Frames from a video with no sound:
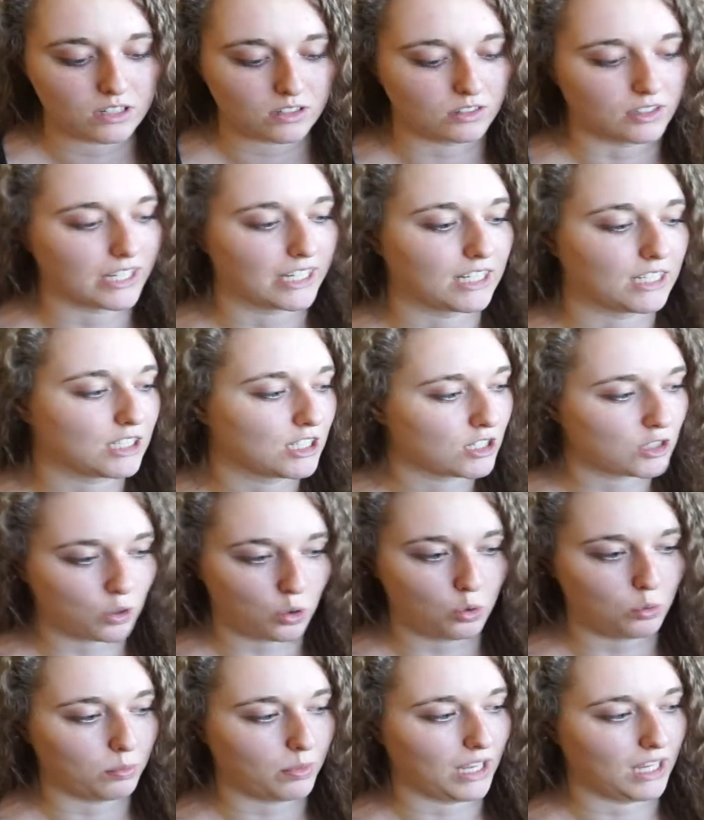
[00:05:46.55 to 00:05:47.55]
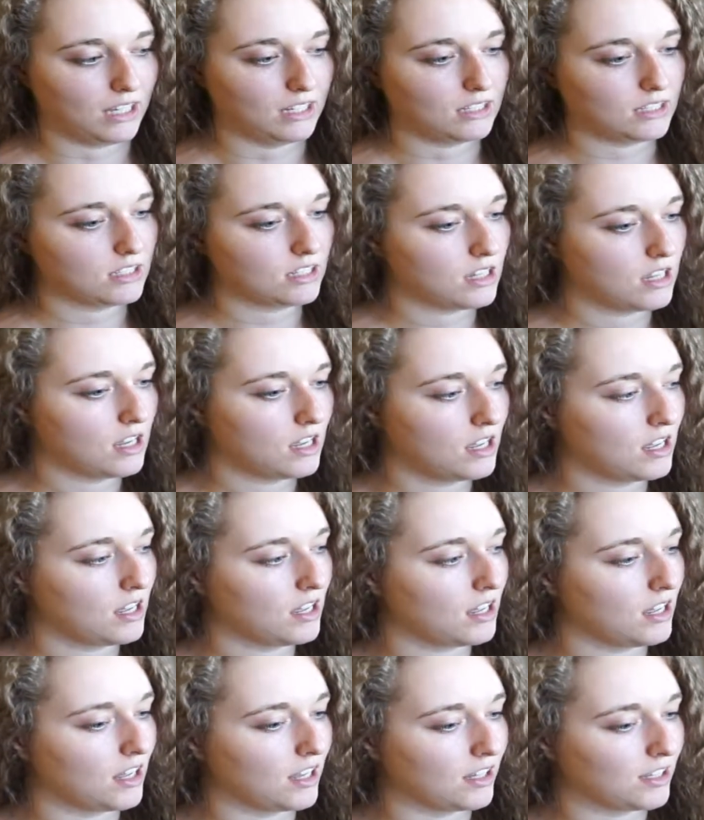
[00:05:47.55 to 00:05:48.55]
like a soulmate.
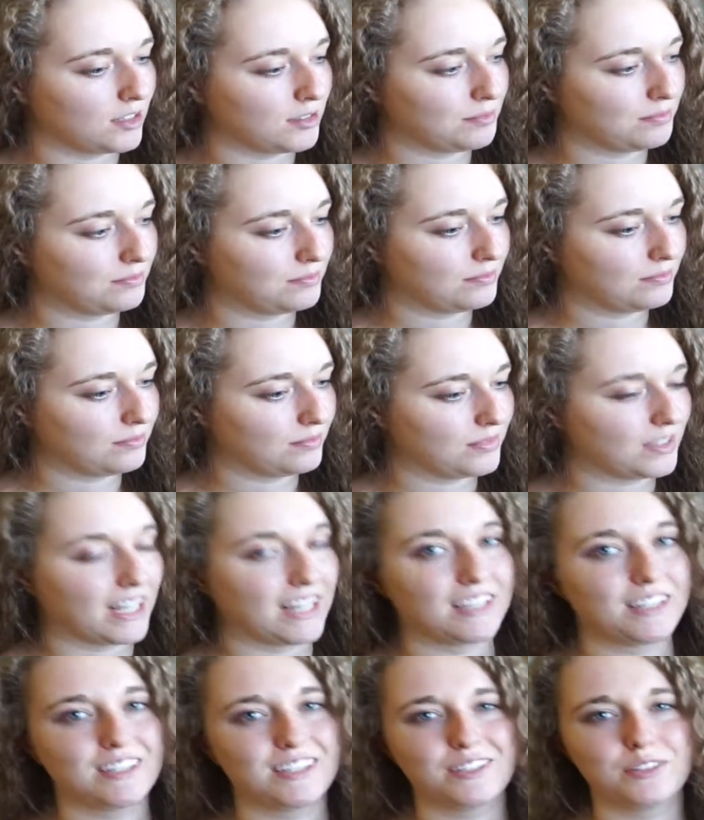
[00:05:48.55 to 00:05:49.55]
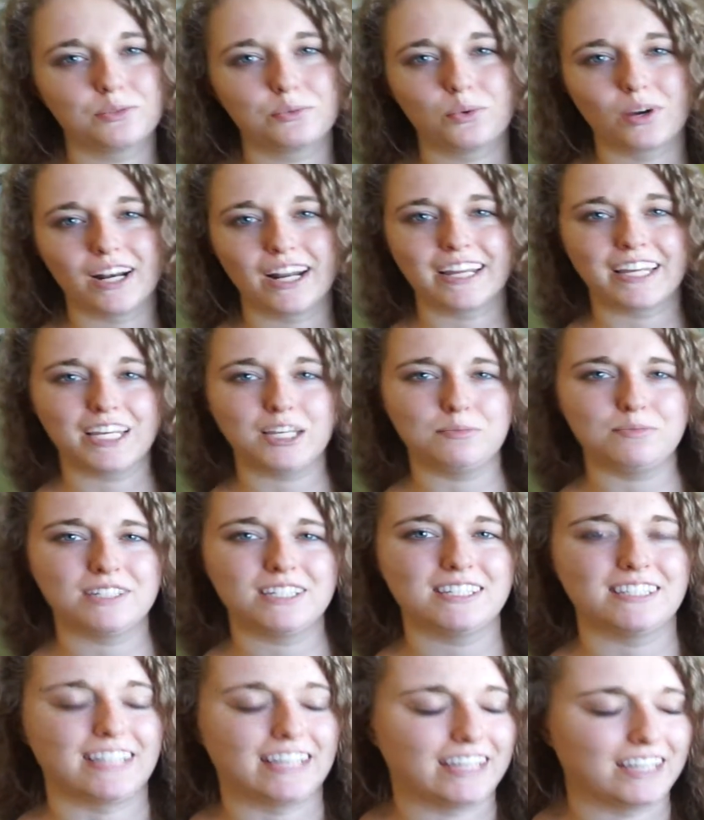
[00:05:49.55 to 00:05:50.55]
Um, that's what I keep
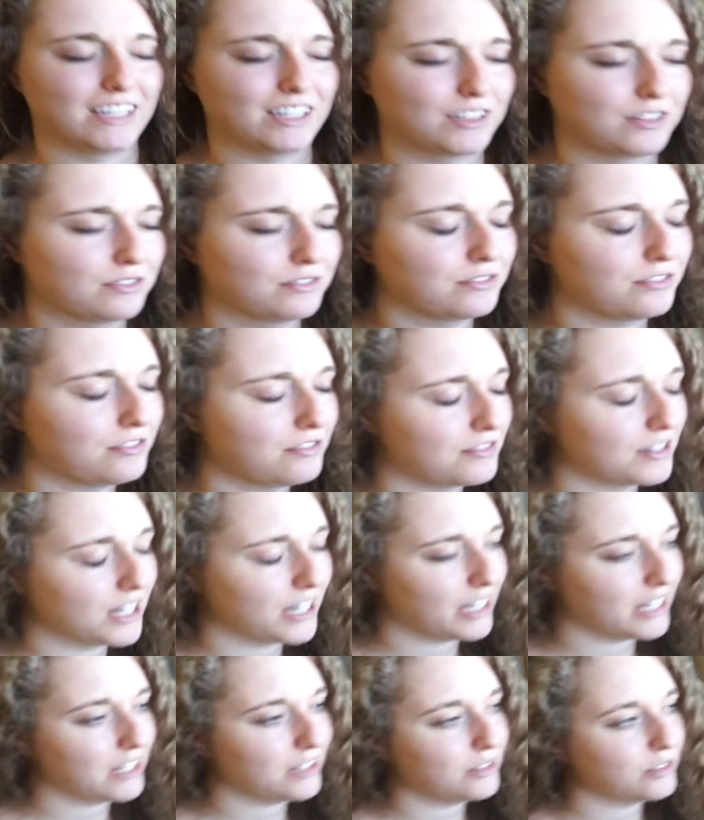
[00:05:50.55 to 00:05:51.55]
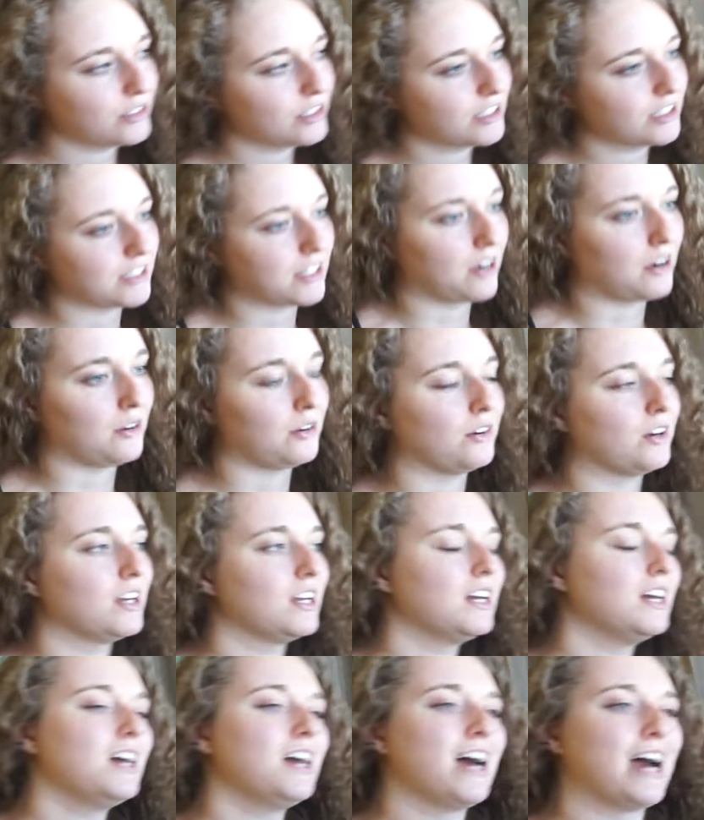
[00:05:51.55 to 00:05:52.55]
seeing for you. So
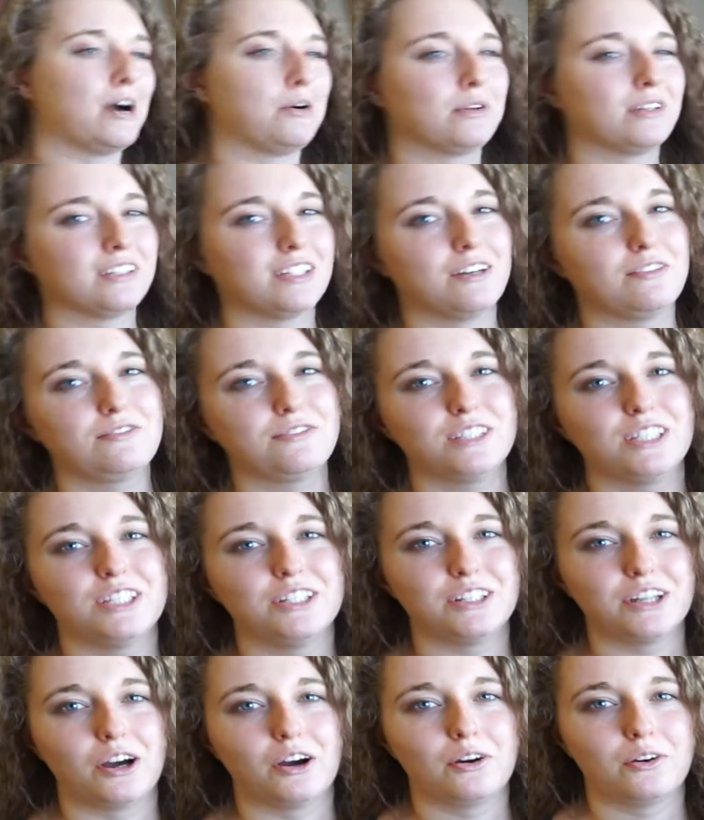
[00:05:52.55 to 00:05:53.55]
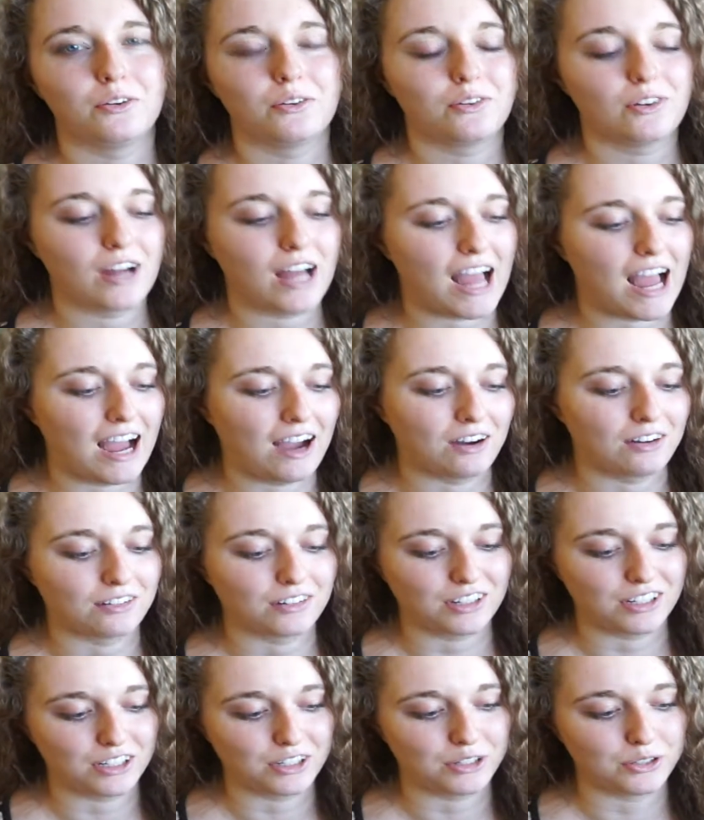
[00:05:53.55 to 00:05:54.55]
I would love to know how
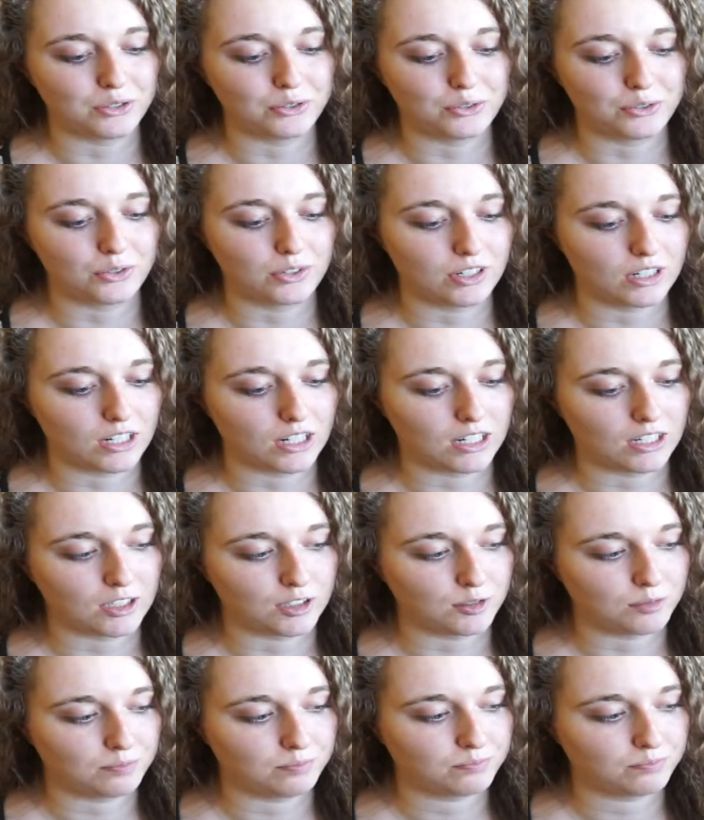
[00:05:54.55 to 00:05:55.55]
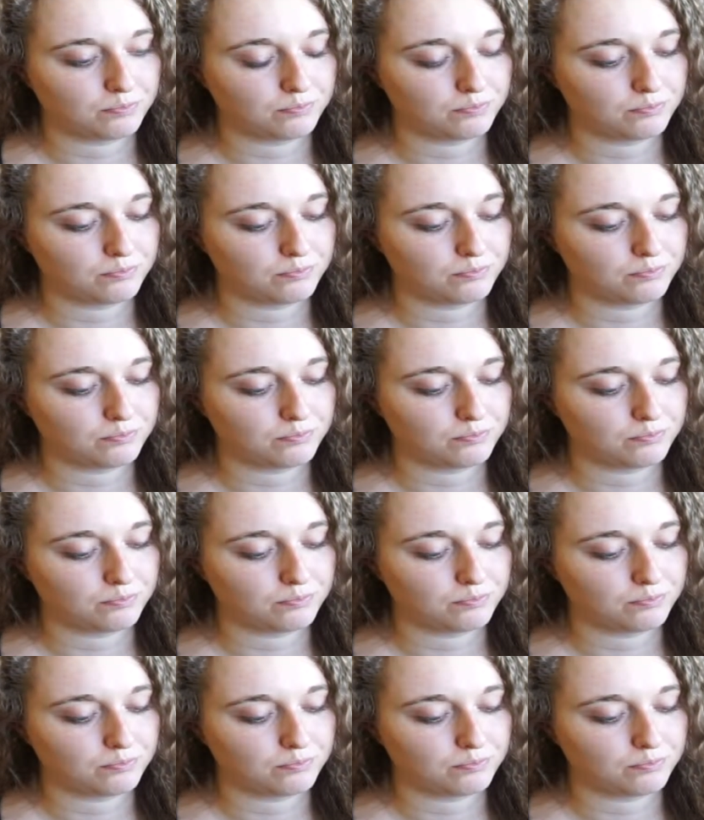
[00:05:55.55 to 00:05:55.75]
you um,